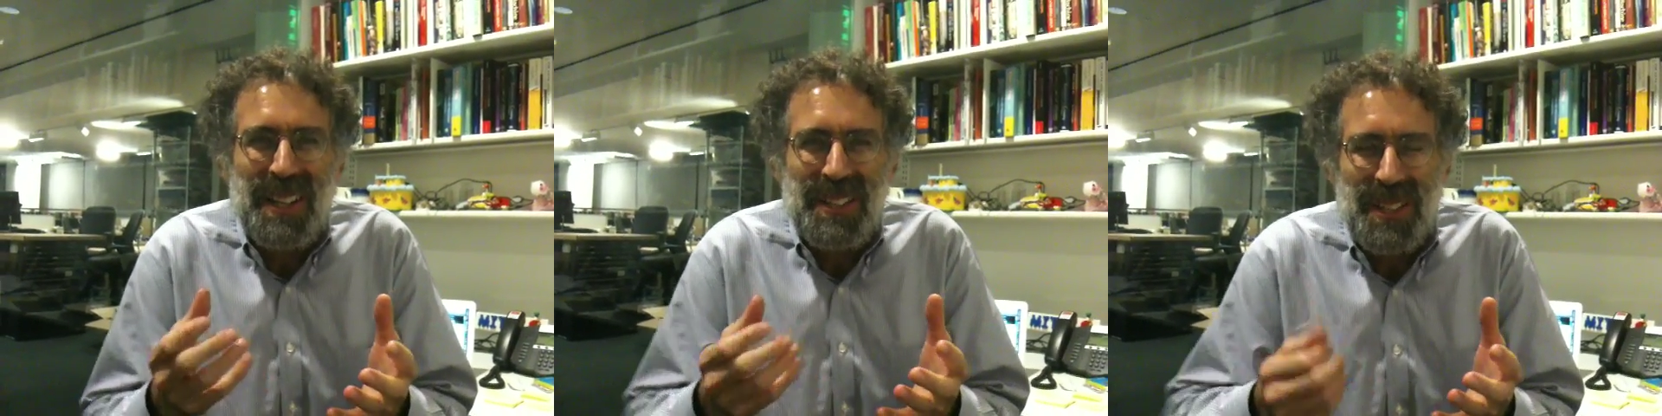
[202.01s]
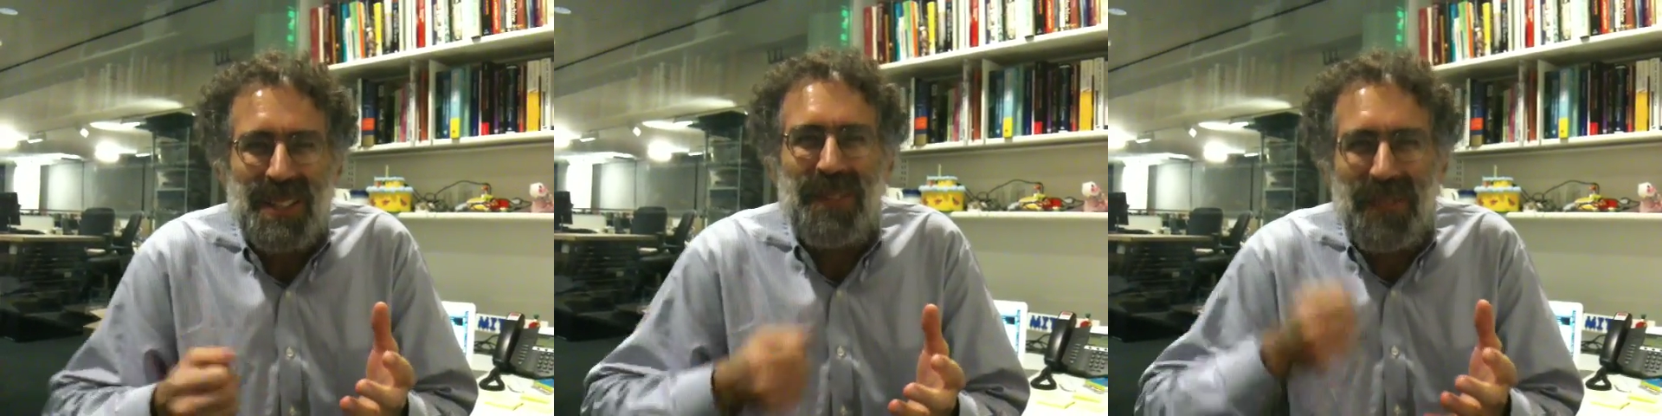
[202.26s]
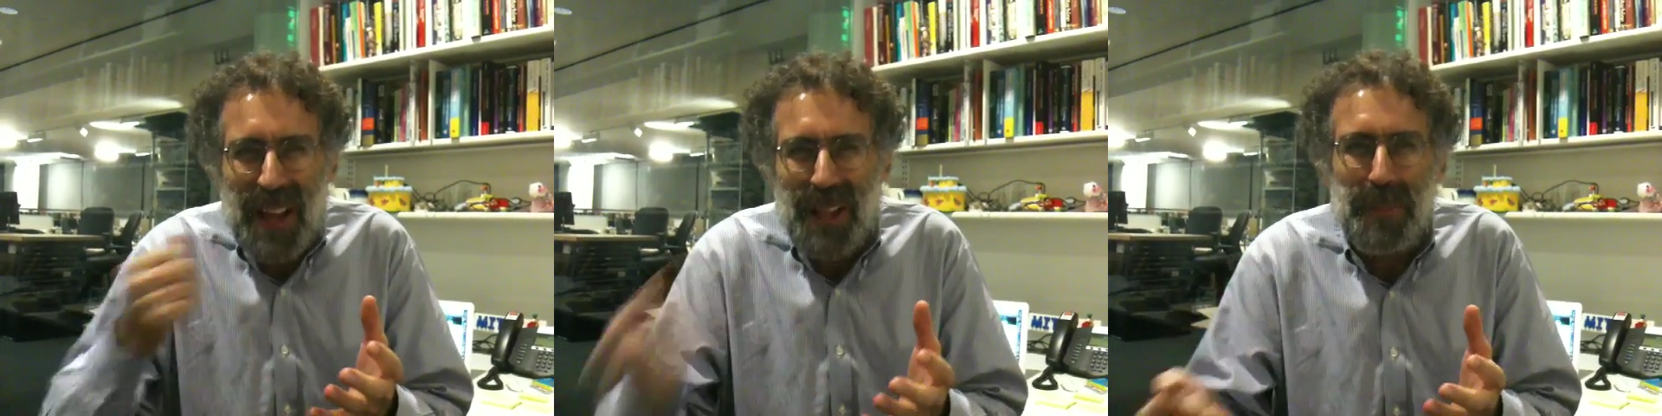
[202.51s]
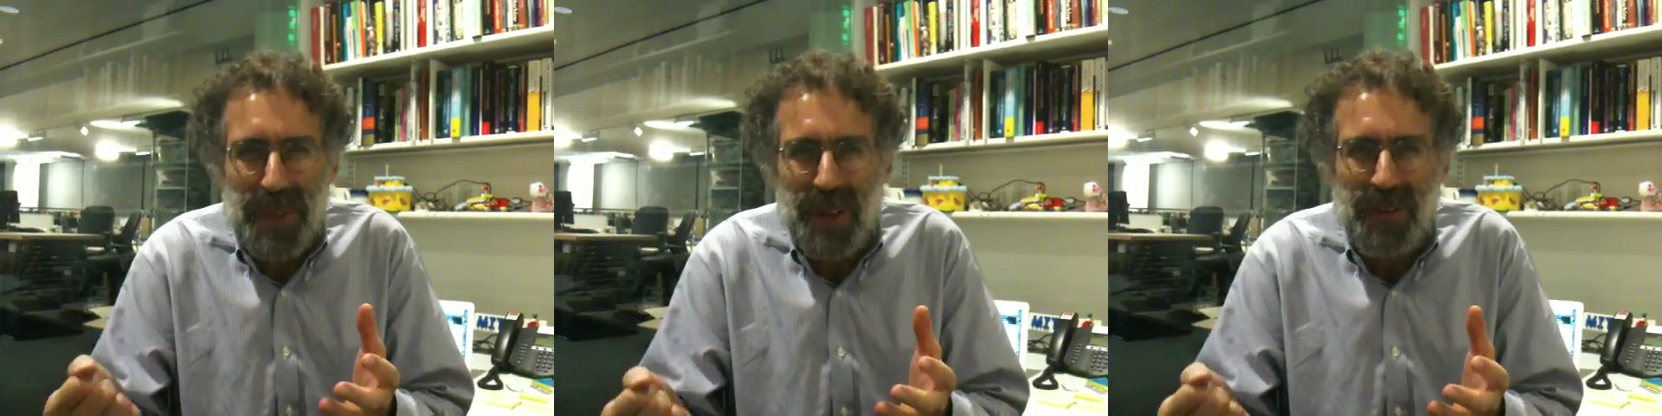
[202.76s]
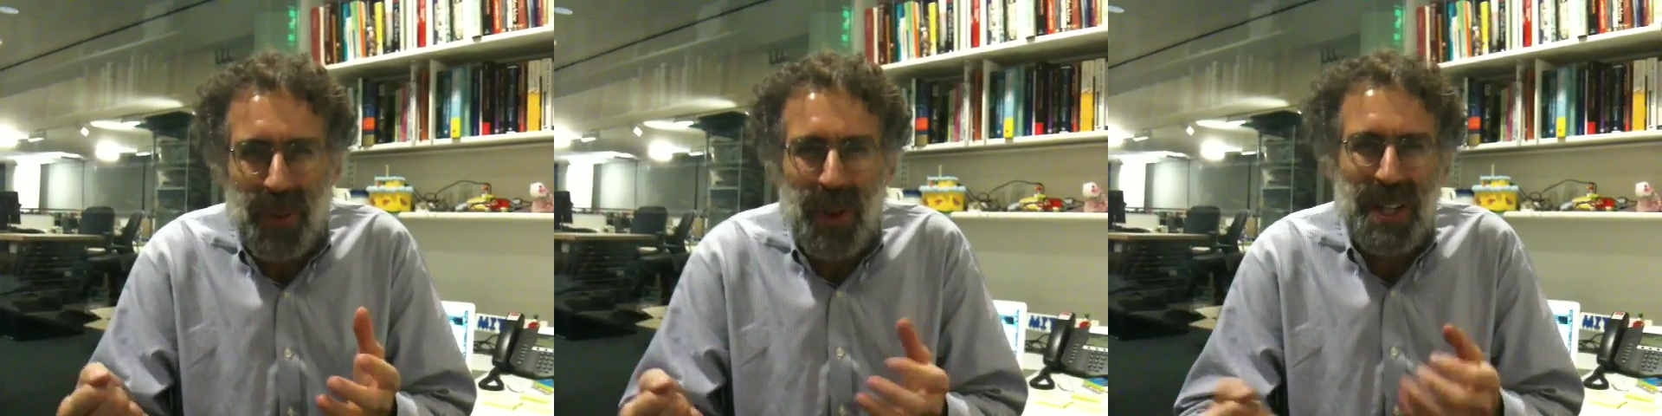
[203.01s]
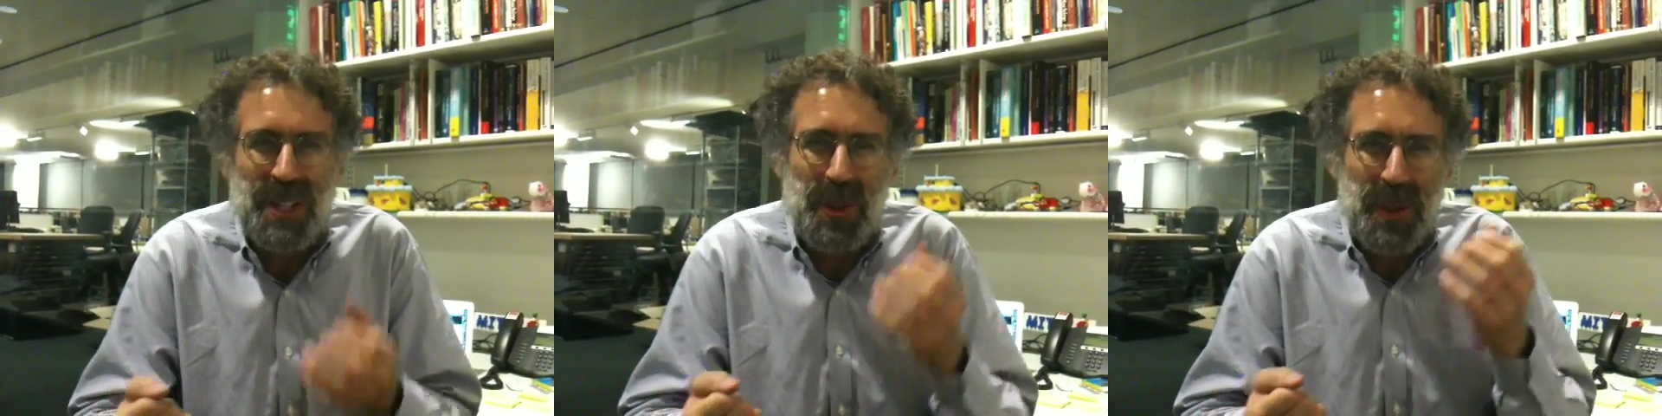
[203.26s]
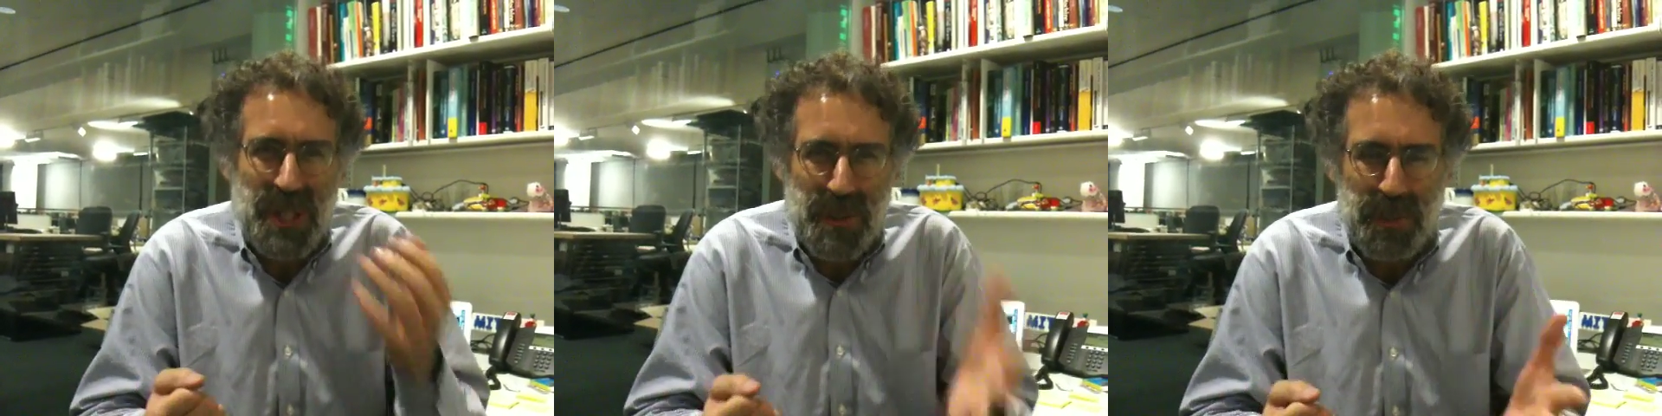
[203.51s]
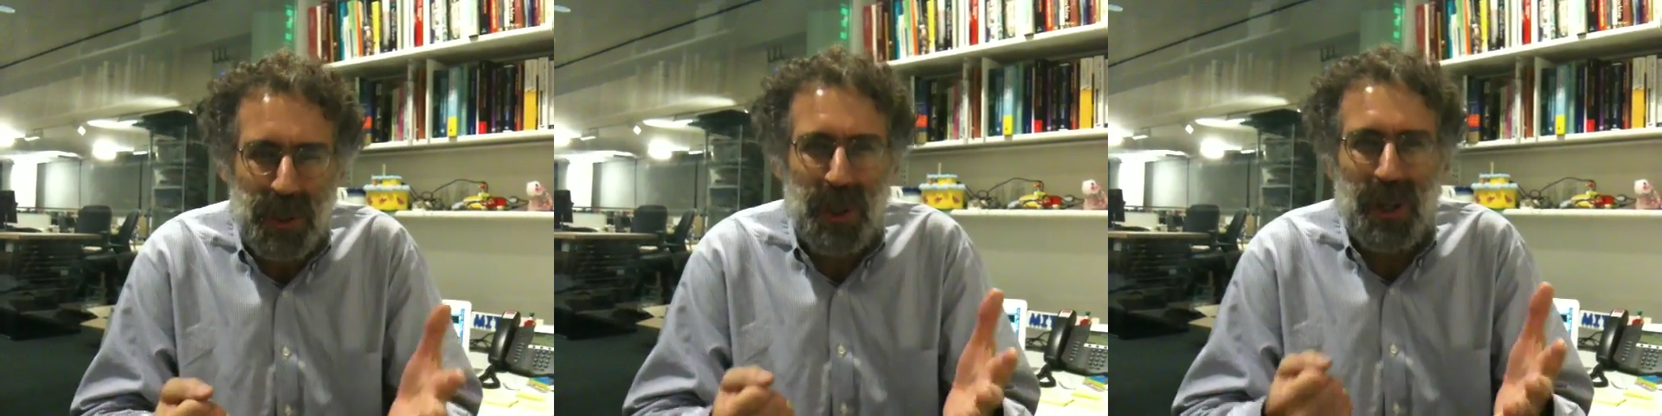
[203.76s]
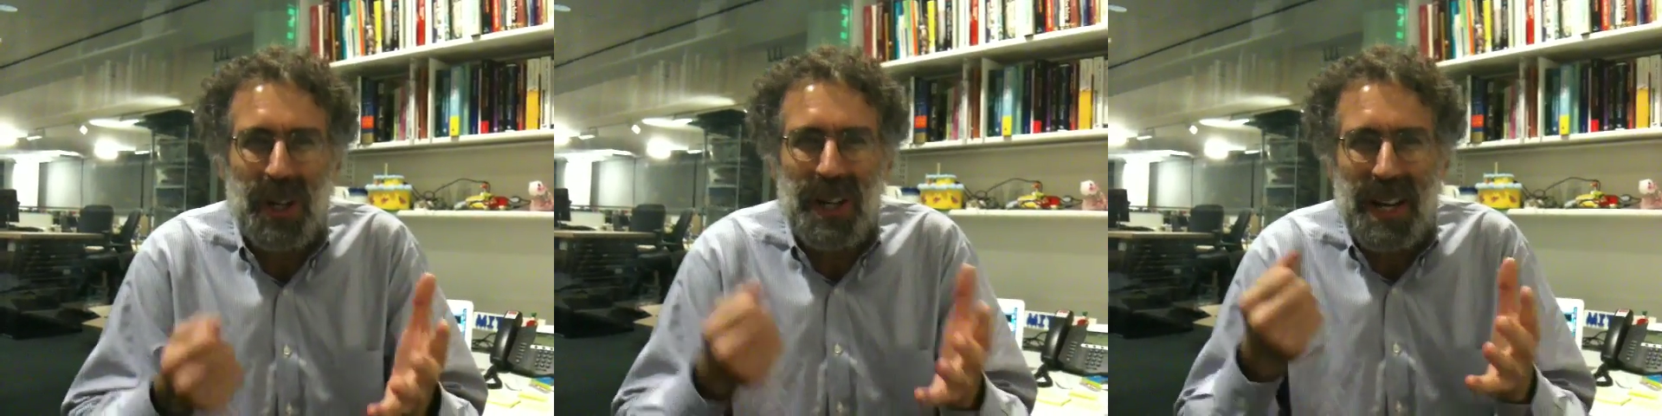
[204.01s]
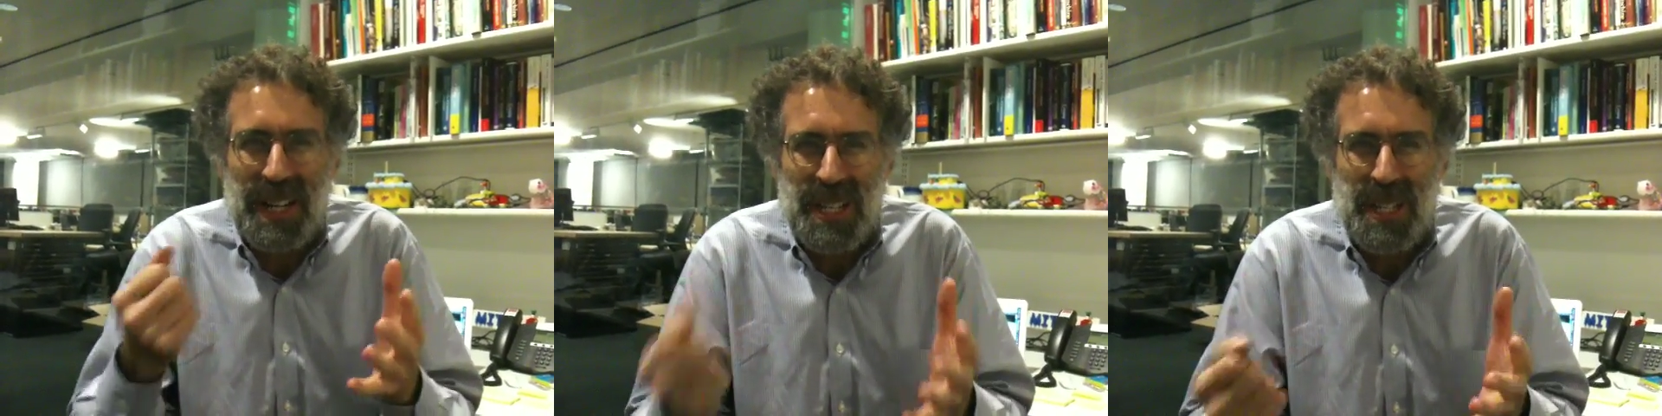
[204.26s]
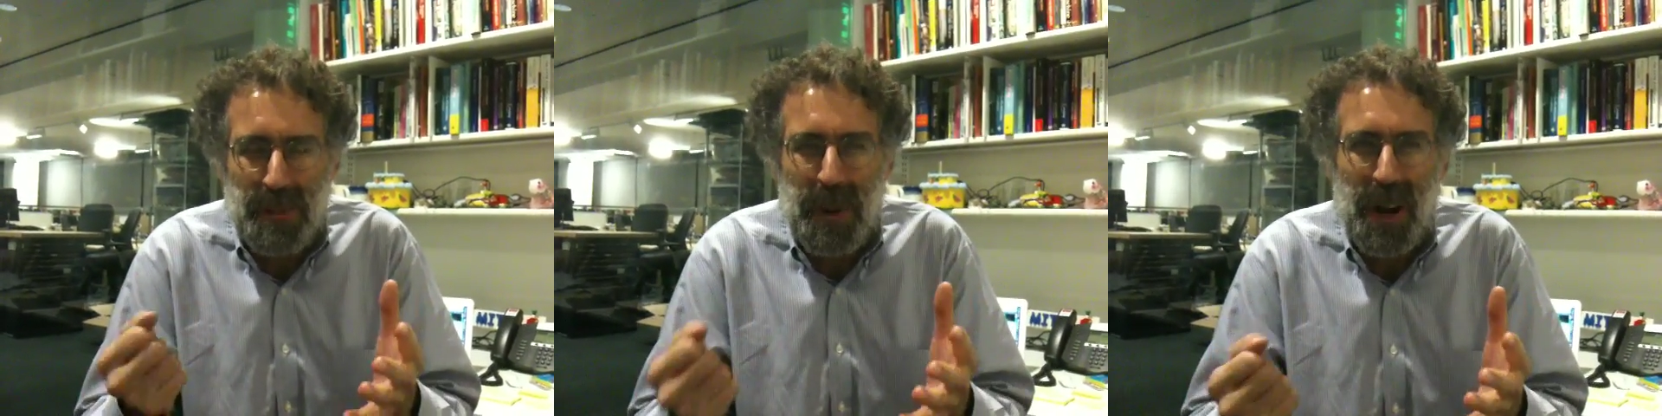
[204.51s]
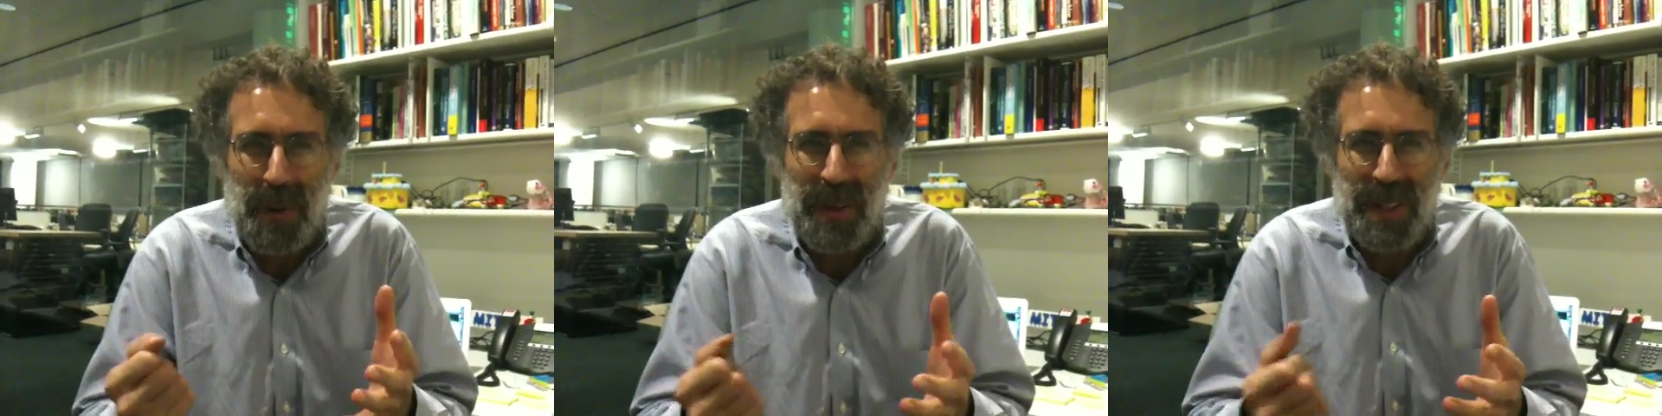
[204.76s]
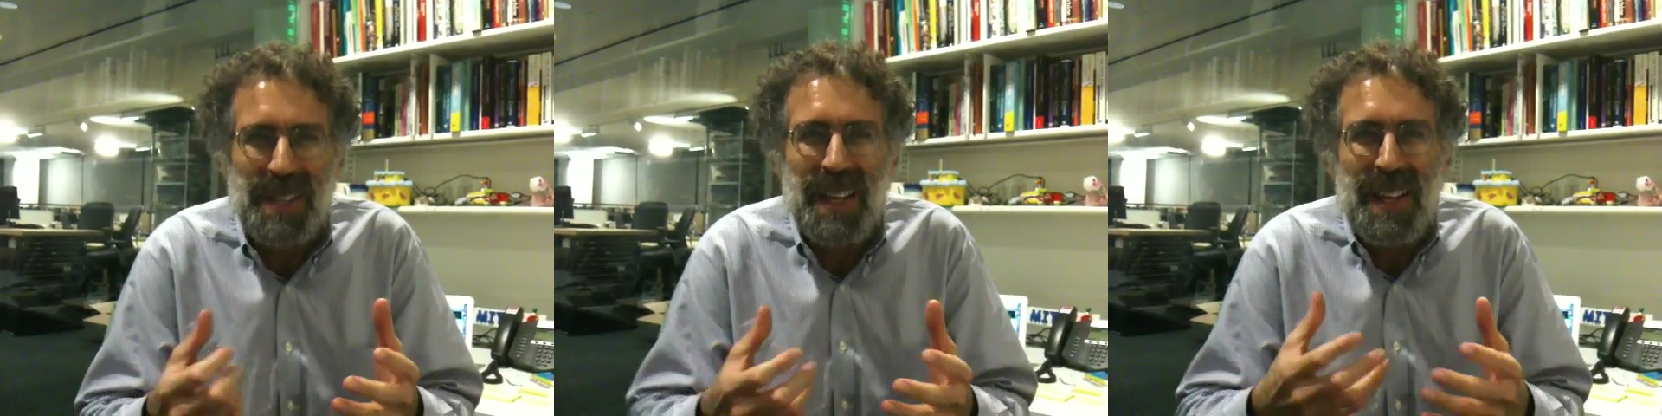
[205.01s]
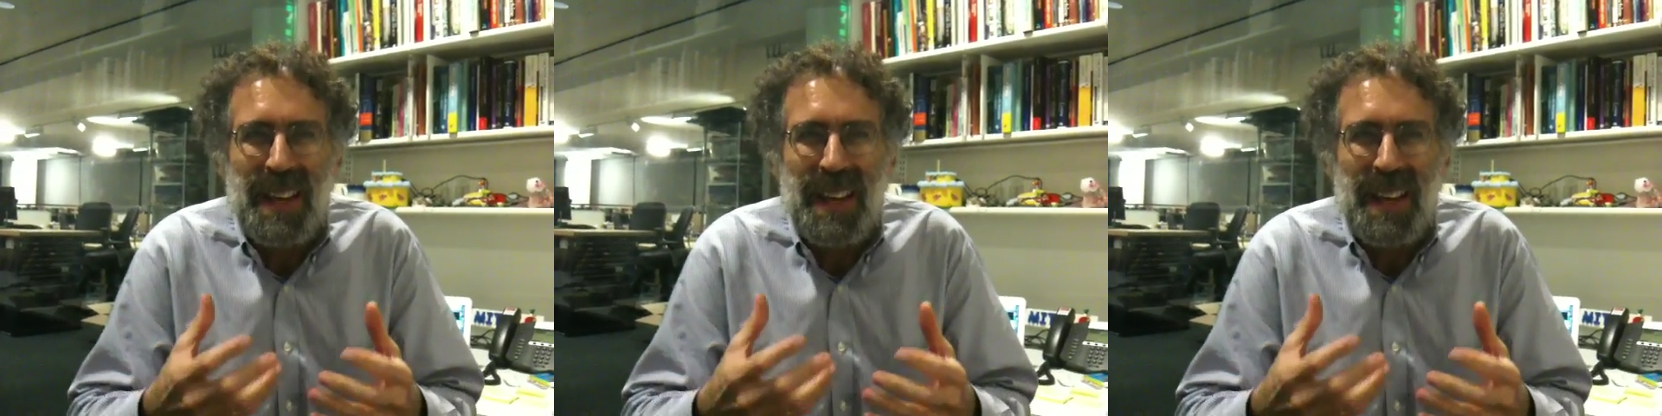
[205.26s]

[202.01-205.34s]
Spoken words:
to develop their voice, to explore, experiment,